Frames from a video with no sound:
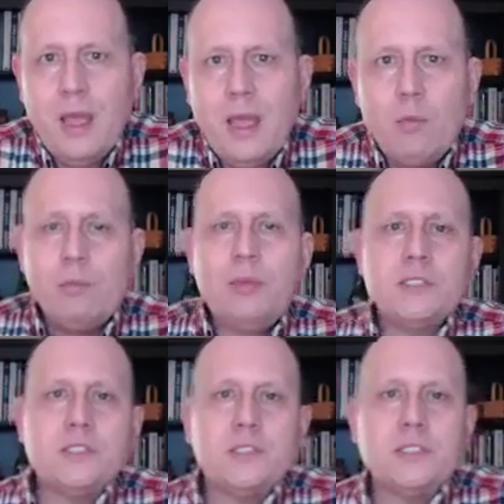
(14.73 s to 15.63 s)
And when
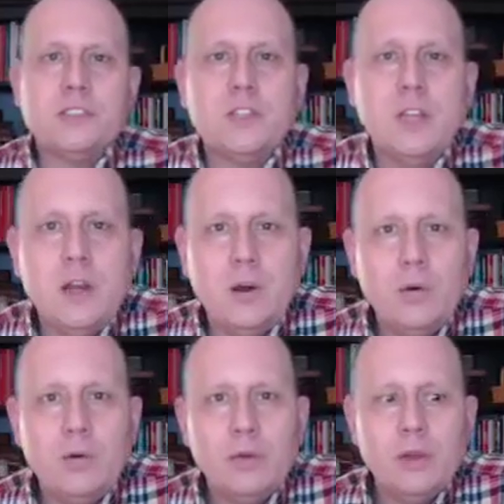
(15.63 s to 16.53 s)
business is
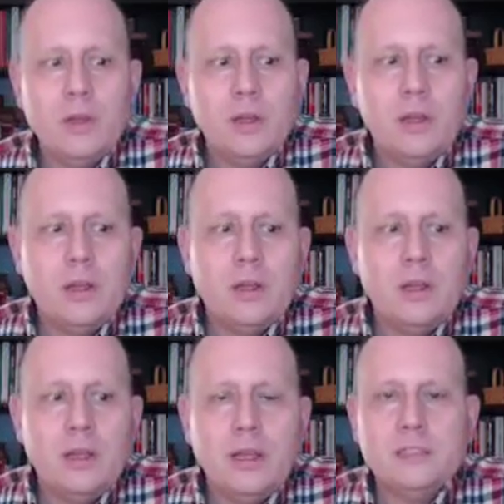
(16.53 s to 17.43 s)
slow,
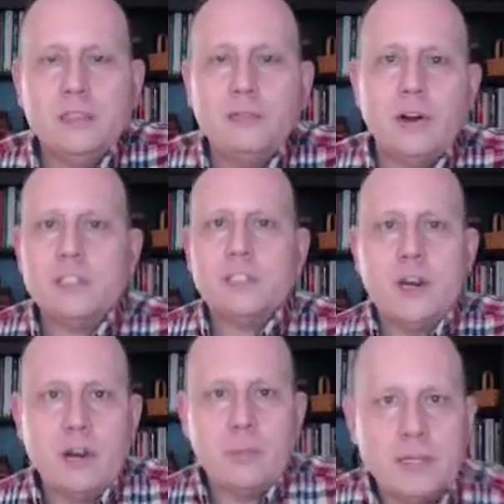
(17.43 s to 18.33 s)
it's a very
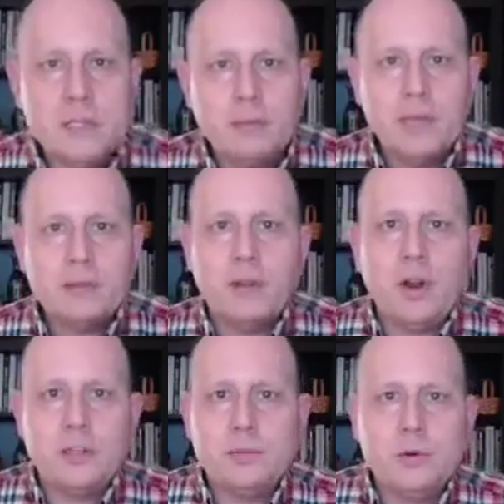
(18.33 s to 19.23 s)
scary place to be as
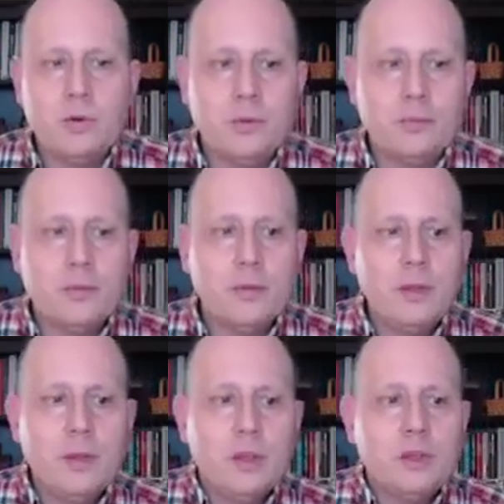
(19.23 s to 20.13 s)
an entrepreneur.
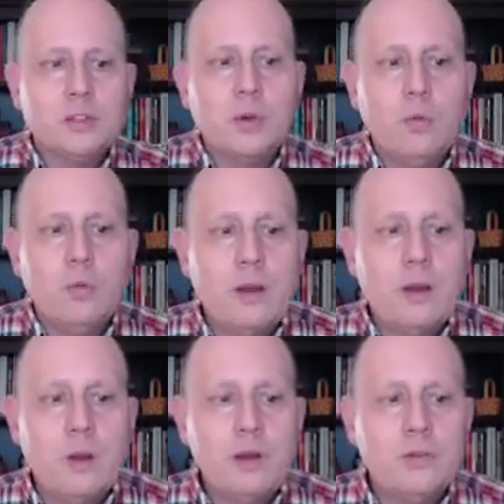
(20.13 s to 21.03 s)
So, what
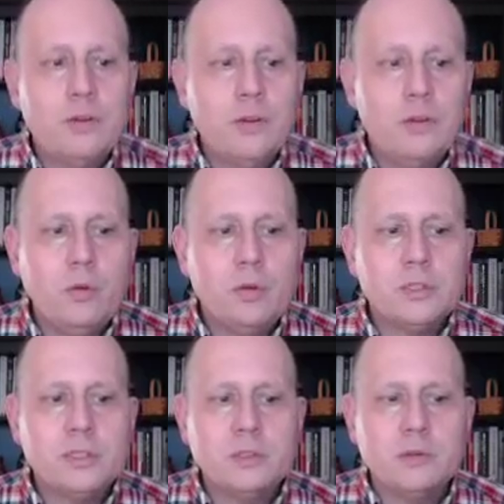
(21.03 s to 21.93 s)
I wanted to do
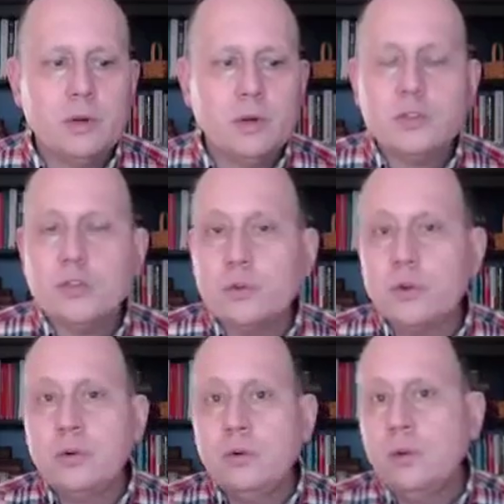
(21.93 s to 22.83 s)
was to rehearse
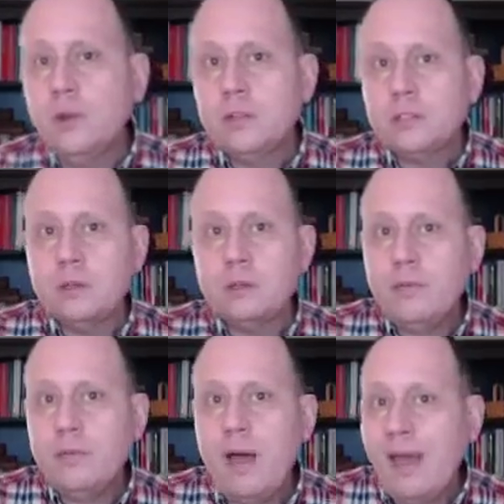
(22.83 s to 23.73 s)
through
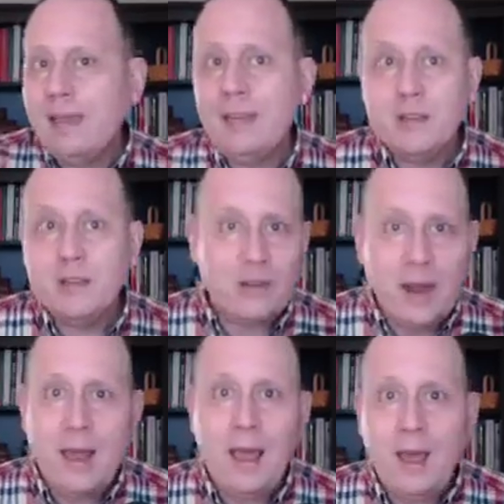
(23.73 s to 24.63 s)
some ideas
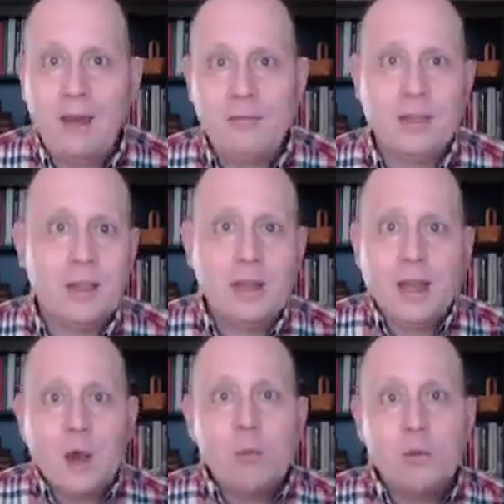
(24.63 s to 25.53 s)
that I have that
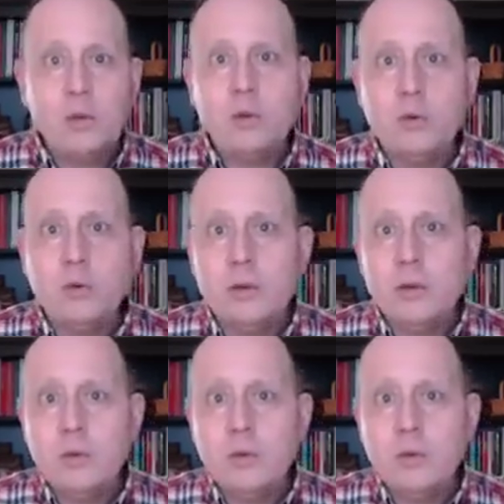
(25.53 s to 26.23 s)
can help you